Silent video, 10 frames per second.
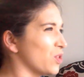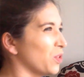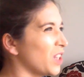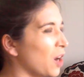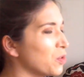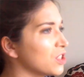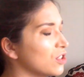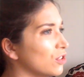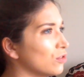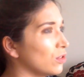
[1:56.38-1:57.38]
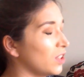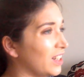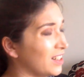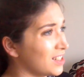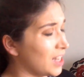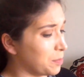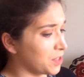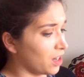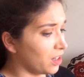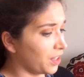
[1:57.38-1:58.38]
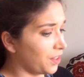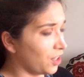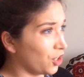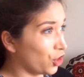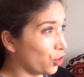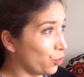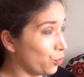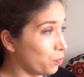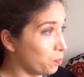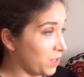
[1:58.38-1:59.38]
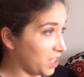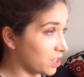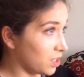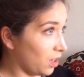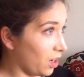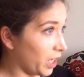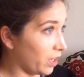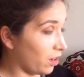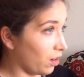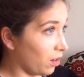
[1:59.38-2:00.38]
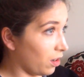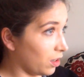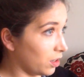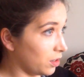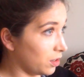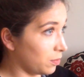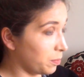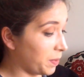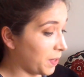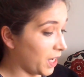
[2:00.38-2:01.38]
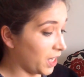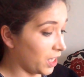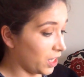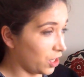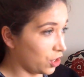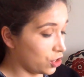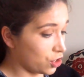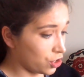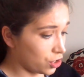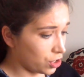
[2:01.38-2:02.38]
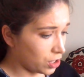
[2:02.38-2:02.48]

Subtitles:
Another example would be a stage manager going through missed lines during a run.